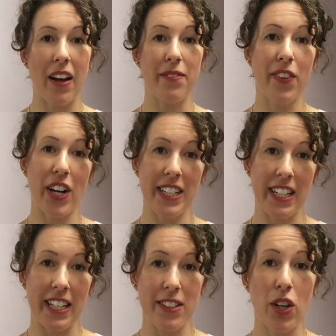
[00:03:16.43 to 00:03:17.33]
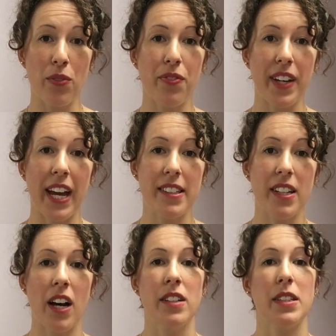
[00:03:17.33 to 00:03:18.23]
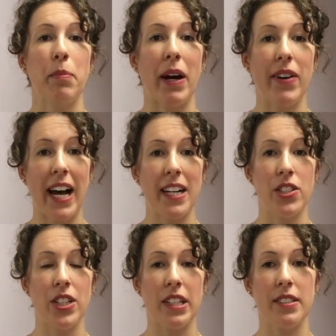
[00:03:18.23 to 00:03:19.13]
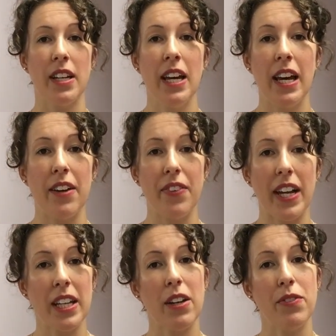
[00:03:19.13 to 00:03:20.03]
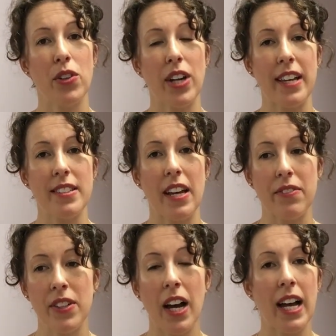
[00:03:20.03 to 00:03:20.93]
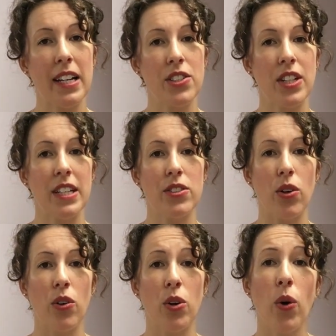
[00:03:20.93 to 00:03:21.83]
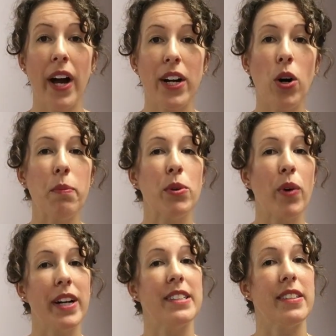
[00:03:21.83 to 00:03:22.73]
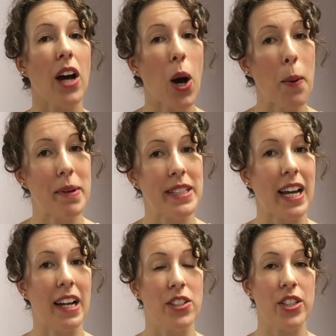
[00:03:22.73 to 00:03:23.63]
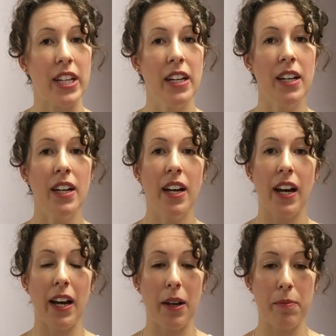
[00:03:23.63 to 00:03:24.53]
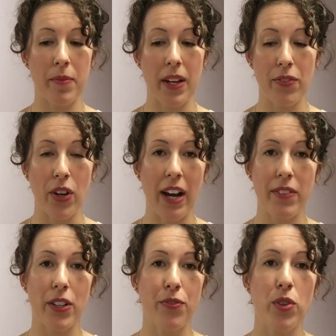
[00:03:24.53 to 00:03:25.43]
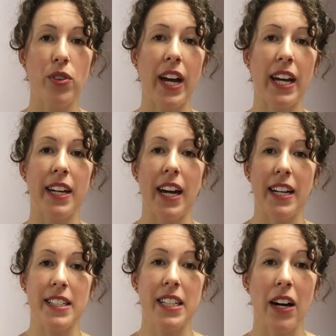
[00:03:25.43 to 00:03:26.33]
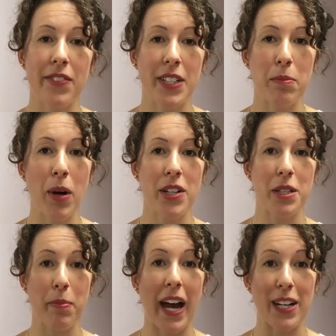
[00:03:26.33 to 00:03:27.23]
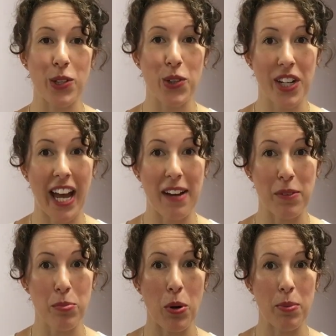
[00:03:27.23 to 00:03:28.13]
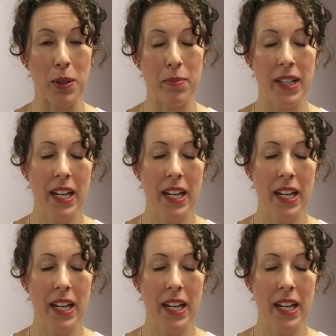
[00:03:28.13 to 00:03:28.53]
And finally, don't forget to ask about allergies. If any of your guests have nut allergies, or quite a common one is an almond allergy, if you're having a fruit cake and it's covered in marzipan, you're going to have a problem.